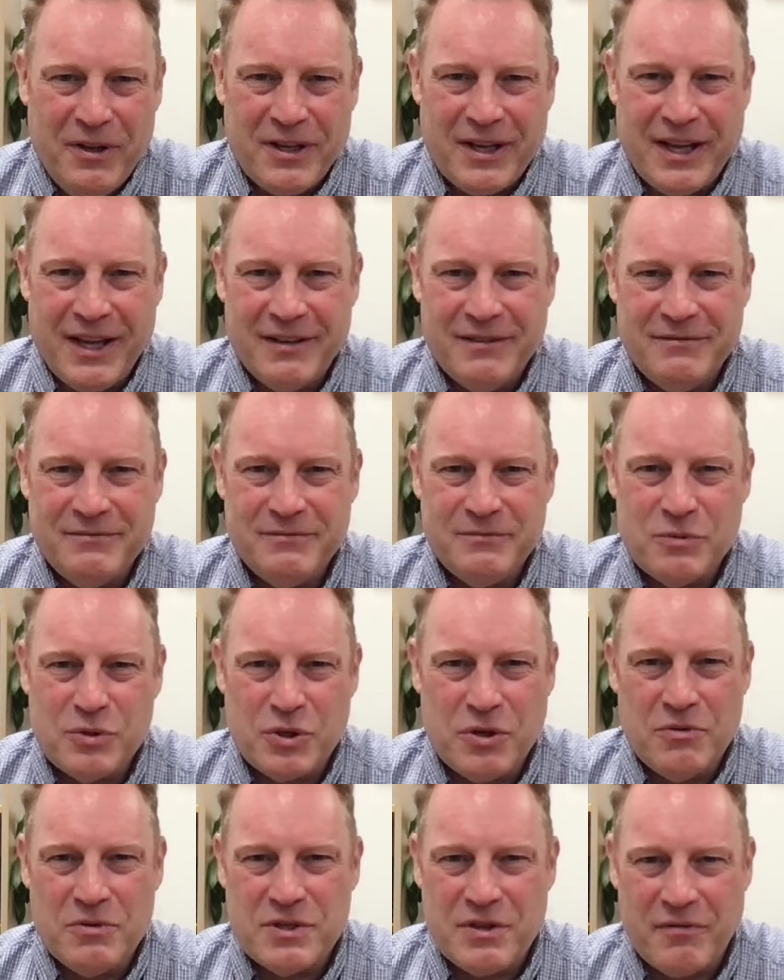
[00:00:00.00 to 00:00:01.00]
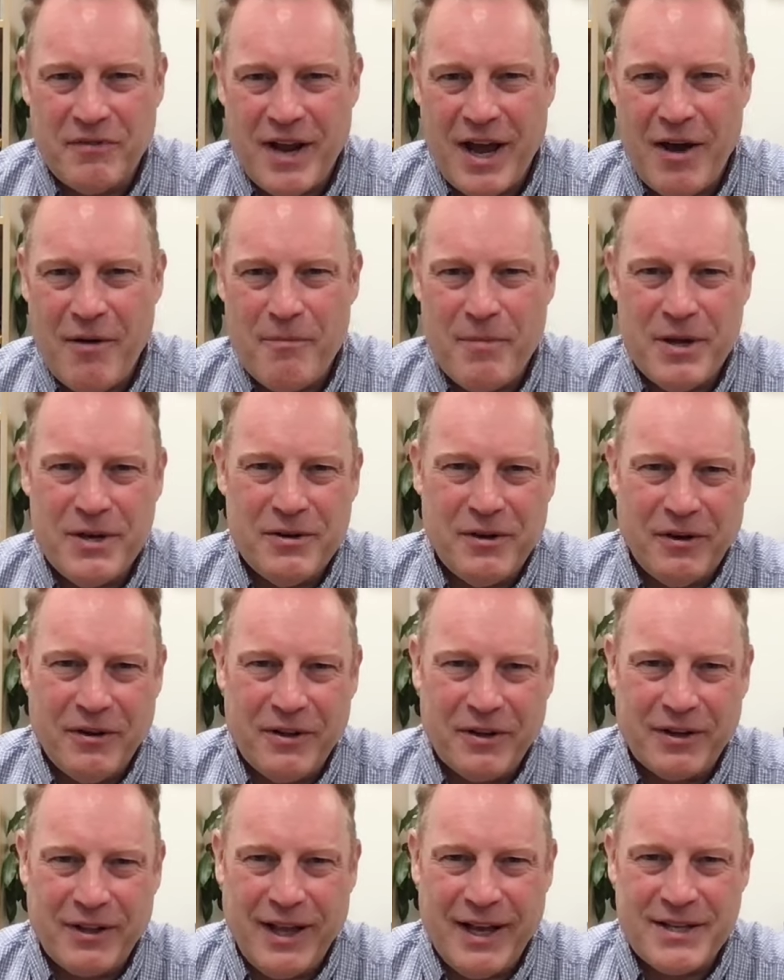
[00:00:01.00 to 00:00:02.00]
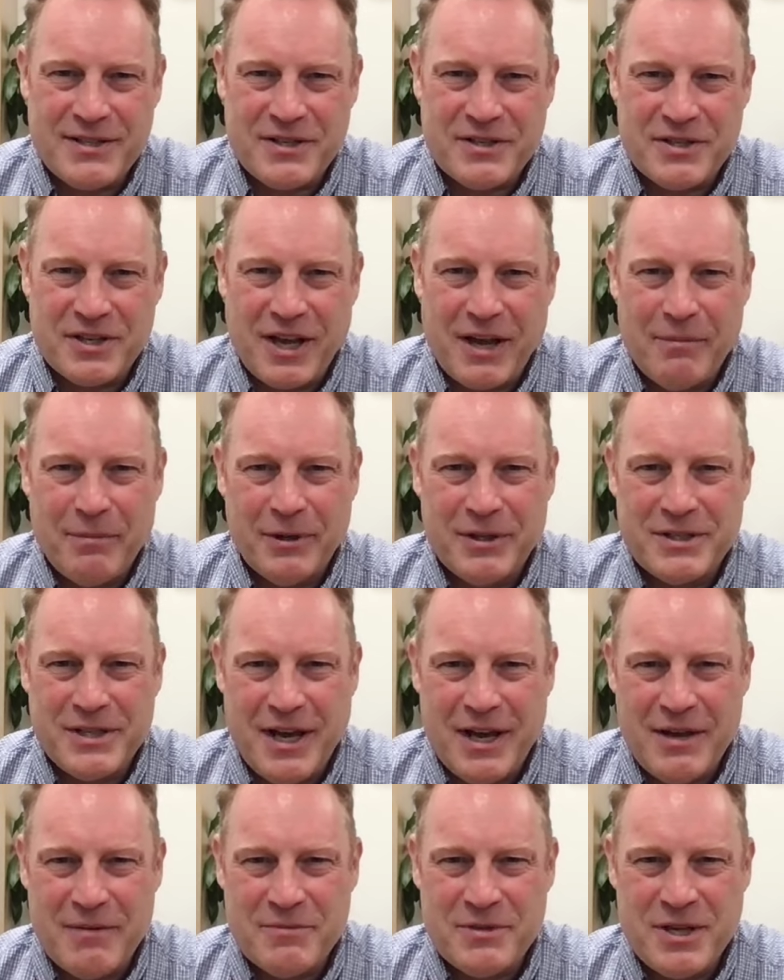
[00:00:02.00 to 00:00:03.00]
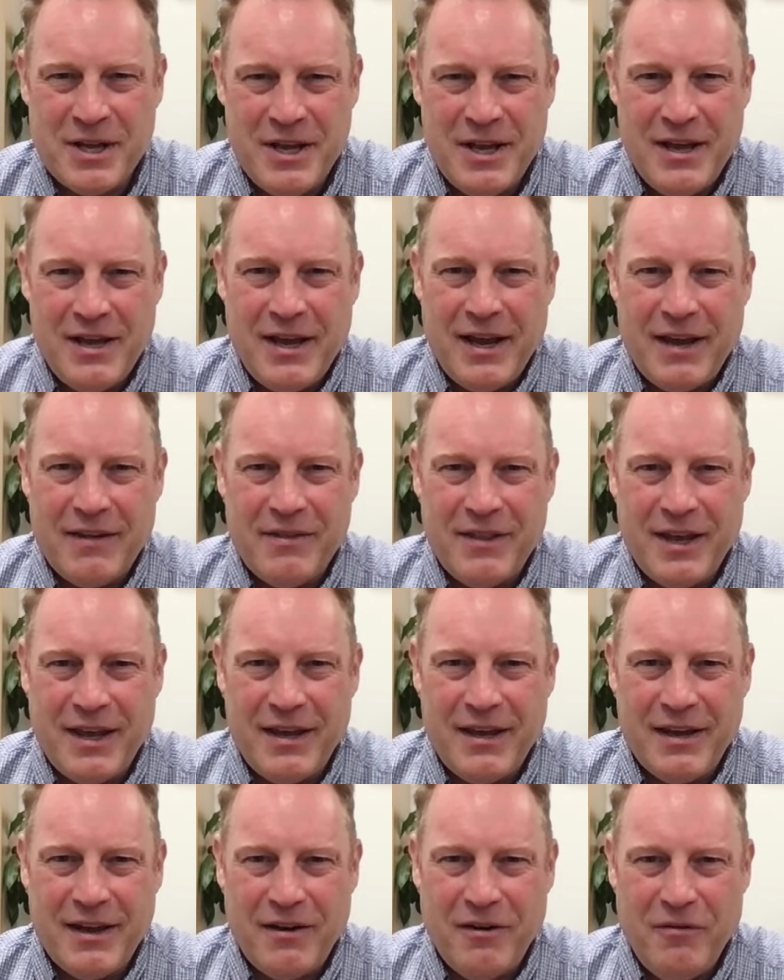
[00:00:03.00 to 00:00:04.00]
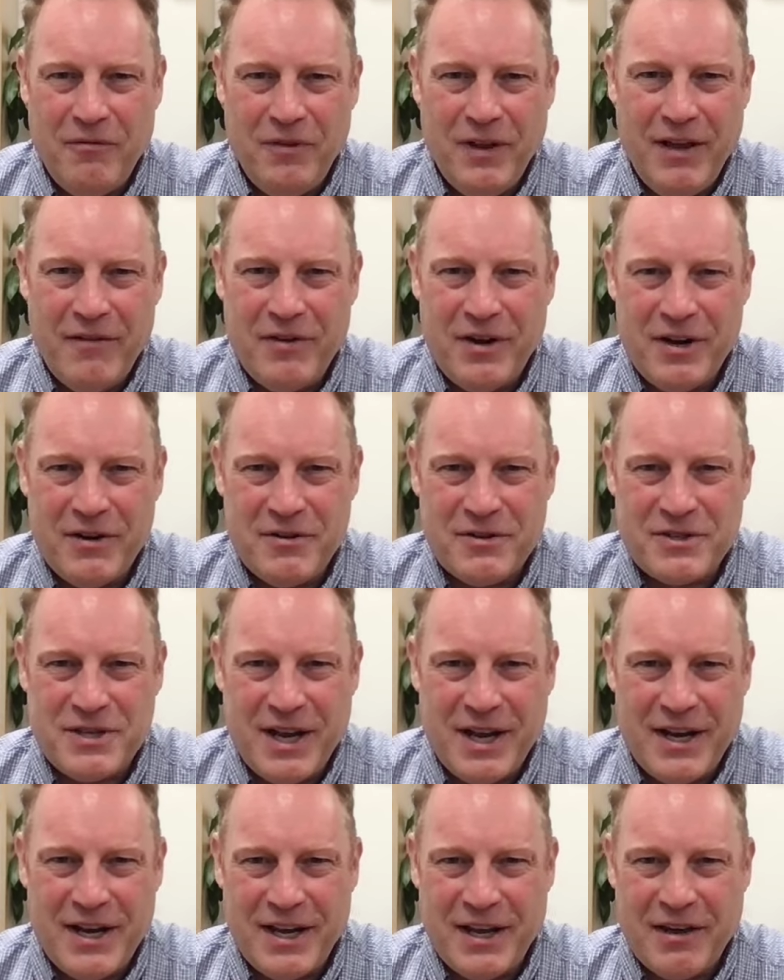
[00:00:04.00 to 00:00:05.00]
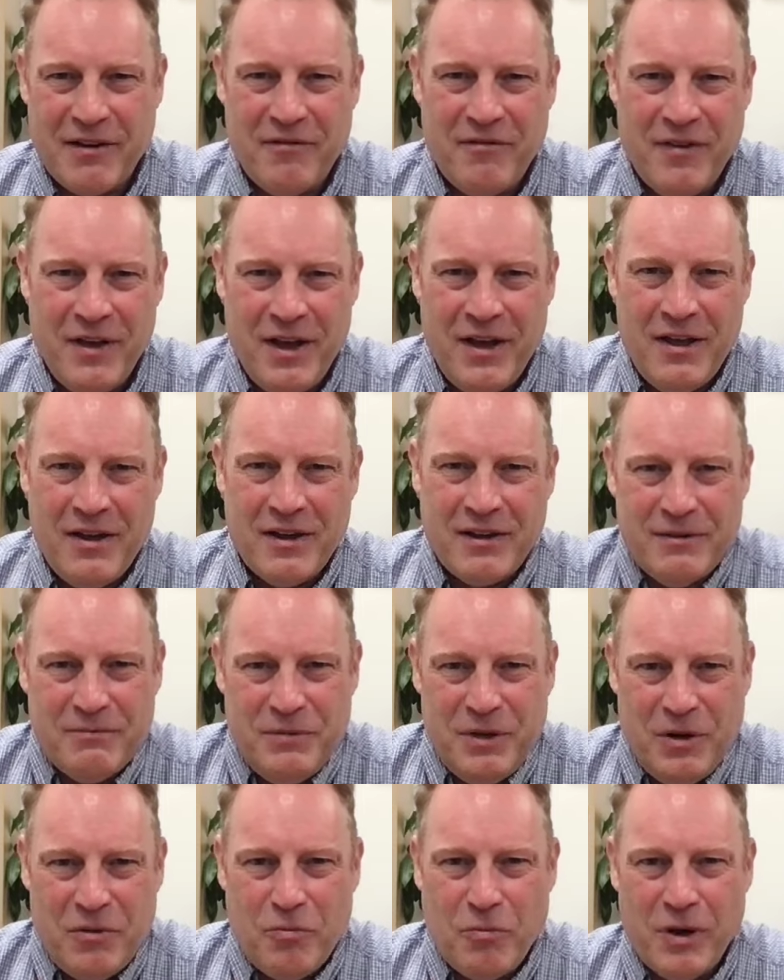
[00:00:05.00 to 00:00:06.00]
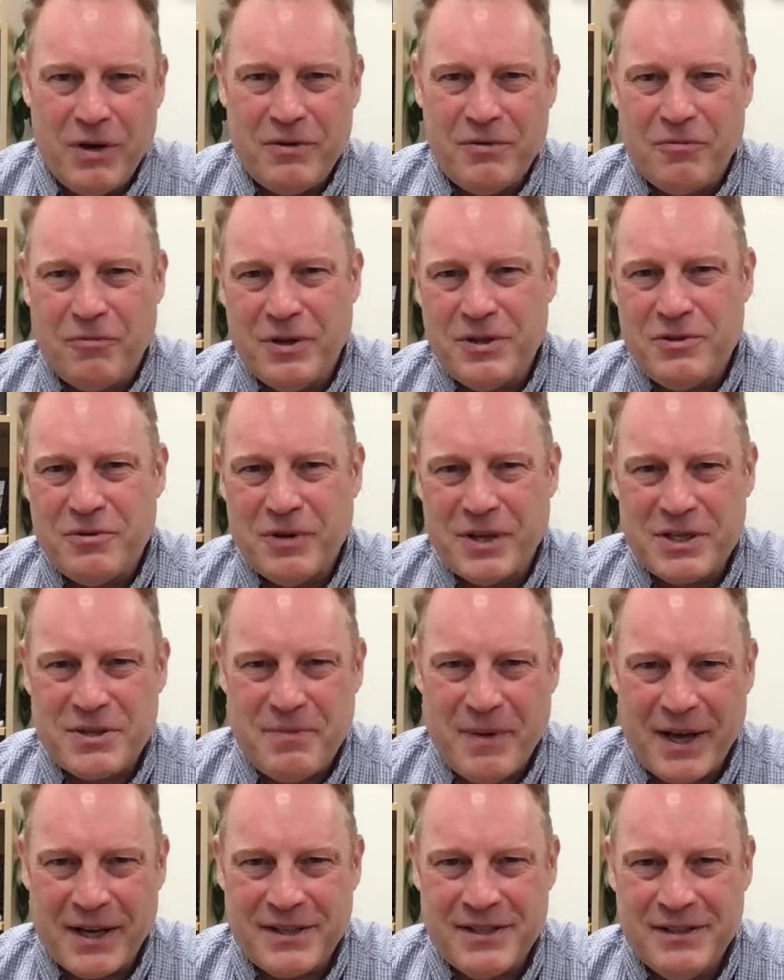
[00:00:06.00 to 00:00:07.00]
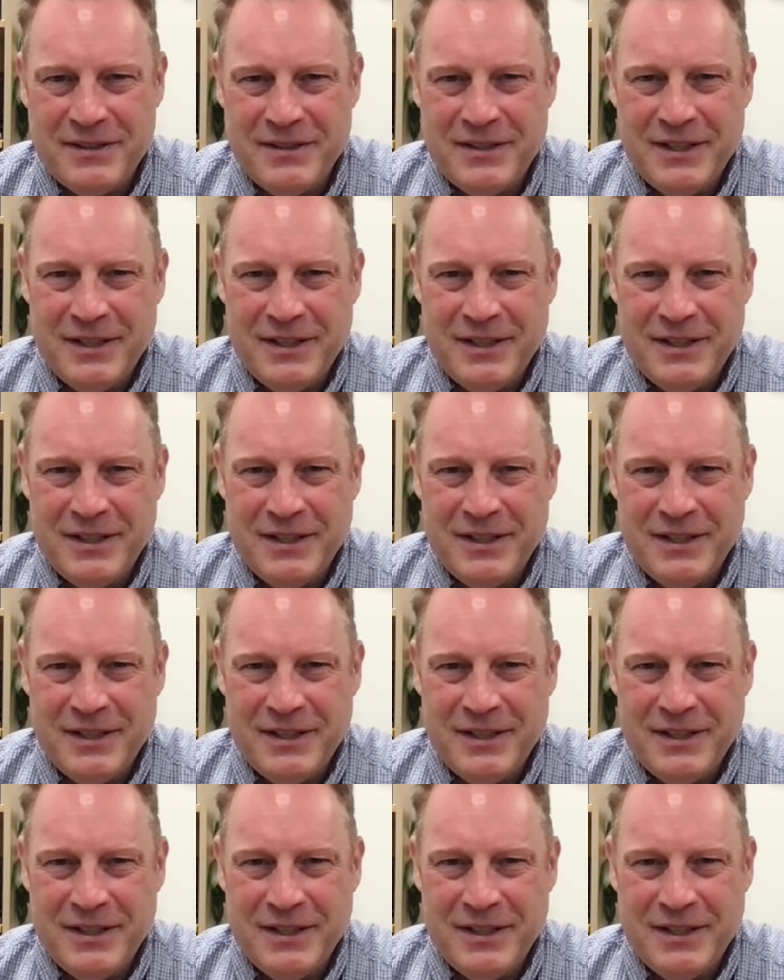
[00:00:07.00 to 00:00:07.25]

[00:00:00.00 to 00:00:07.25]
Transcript: again. Students have now been to all their classes a couple of times, and they hopefully have an understanding of, you know, what to expect.